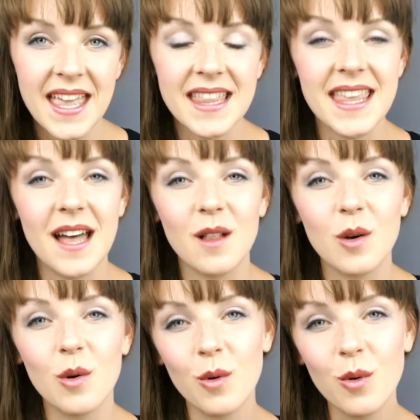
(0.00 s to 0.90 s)

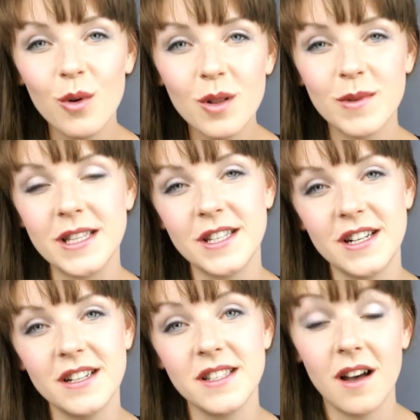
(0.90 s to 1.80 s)
Now, cool
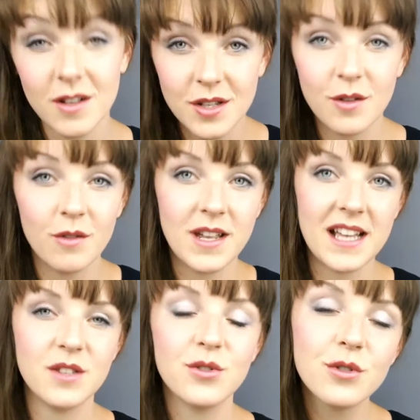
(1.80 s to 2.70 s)
winters, also known
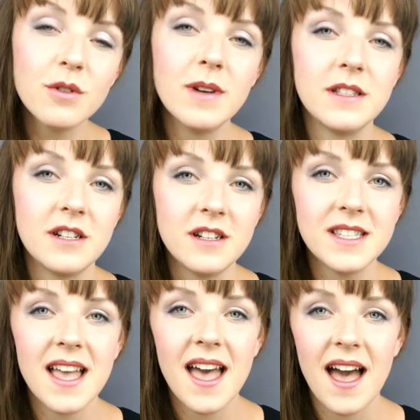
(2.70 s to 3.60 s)
as true
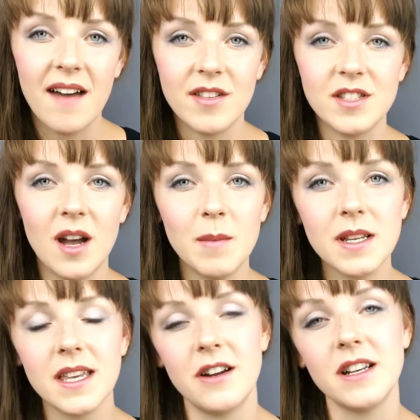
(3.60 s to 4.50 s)
winters, have the
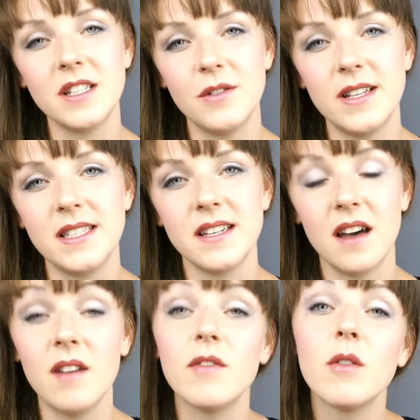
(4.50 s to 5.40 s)
dominant characteristic
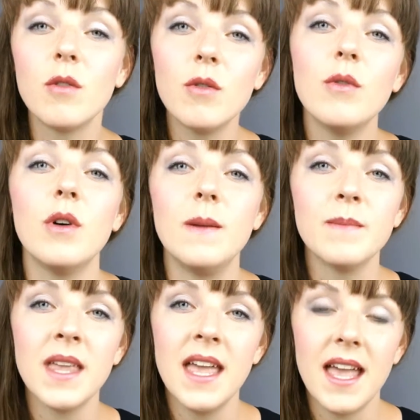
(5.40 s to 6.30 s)
of cool,
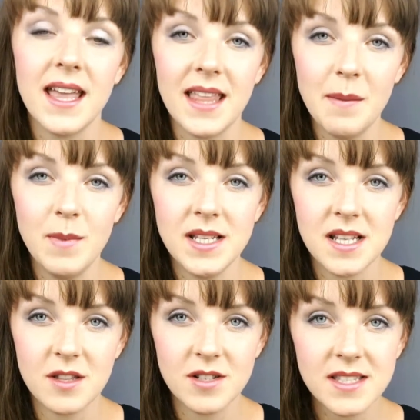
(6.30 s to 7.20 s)
and that means
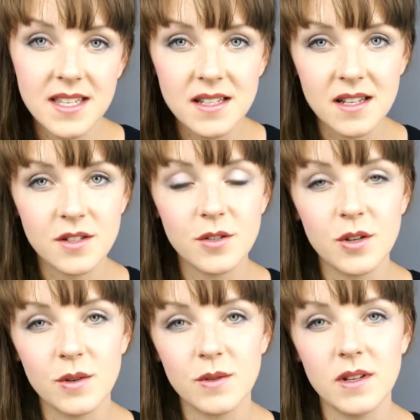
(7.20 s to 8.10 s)
that their skin
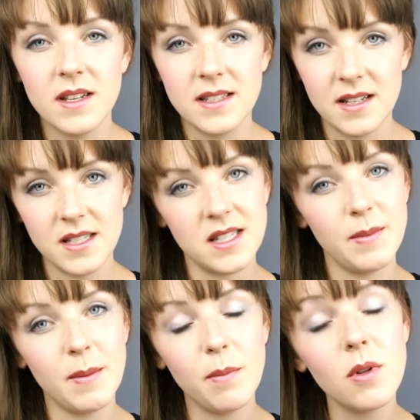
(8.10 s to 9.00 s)
undertone tends to
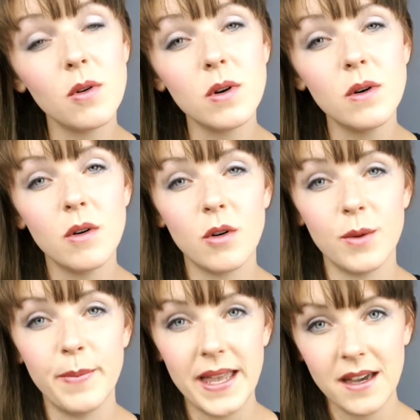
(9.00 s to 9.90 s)
be blue or
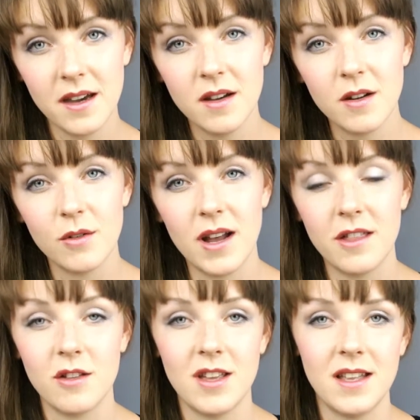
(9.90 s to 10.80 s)
pink
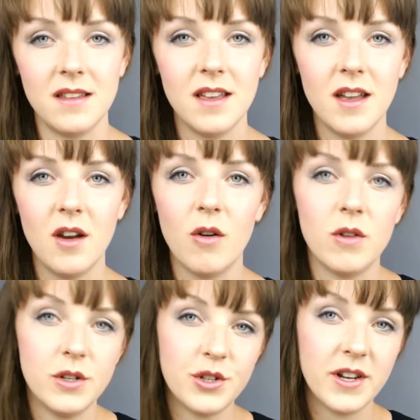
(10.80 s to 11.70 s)
rather than
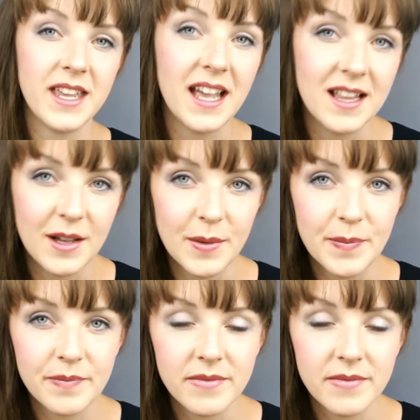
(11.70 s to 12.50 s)
orange or yellow.